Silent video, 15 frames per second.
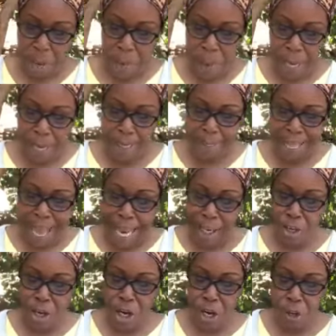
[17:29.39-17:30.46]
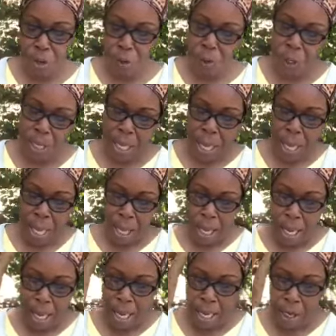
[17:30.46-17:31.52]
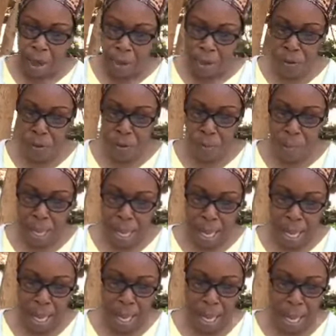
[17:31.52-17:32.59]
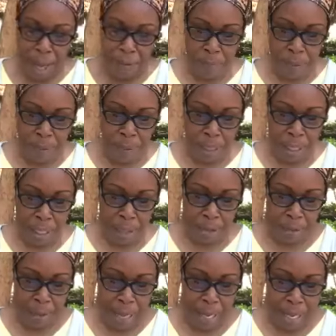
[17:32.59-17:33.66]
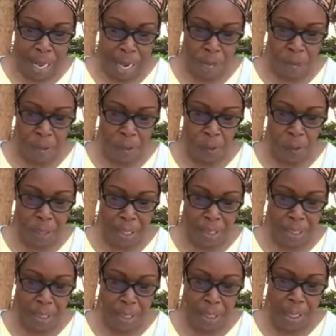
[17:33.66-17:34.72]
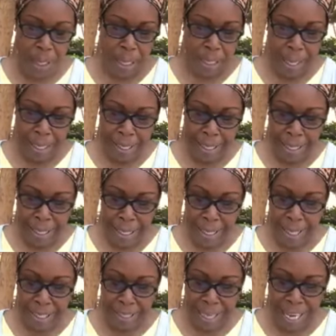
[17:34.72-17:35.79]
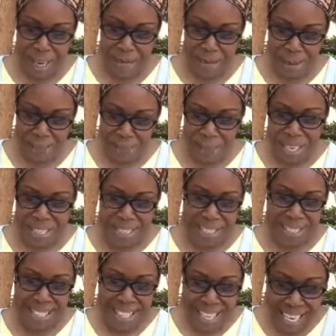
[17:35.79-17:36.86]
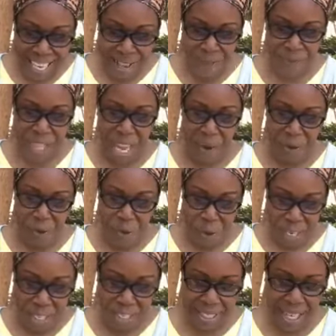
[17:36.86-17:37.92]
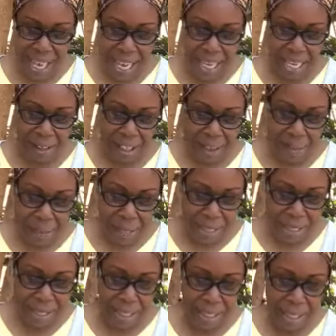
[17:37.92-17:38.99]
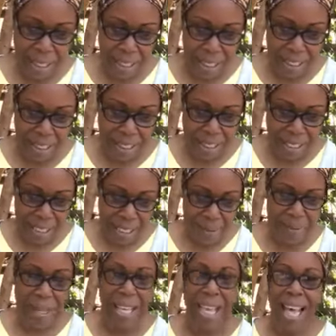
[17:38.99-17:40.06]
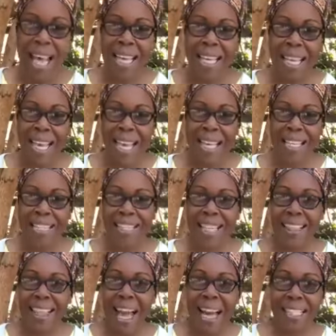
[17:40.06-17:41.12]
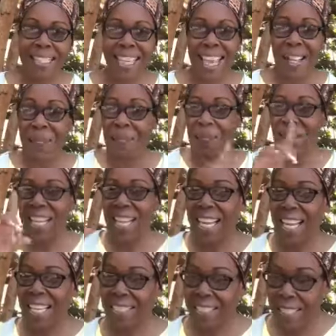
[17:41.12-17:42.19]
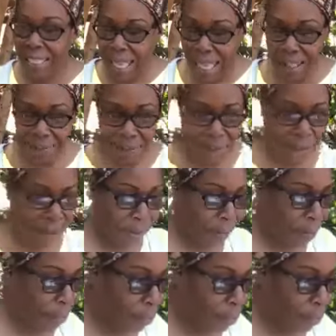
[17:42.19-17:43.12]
But I know in whom I have believed, and I'm persuaded that he is able to keep that which I have committed unto him against that day. Here's the last verse.